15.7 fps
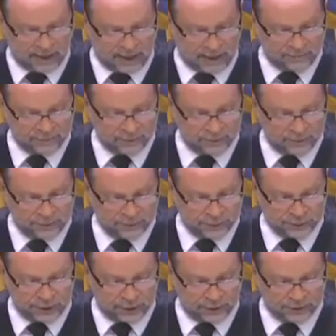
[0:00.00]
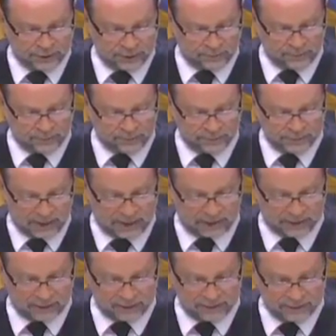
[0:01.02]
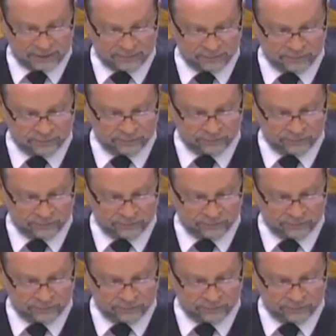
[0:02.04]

Have students share some of their talents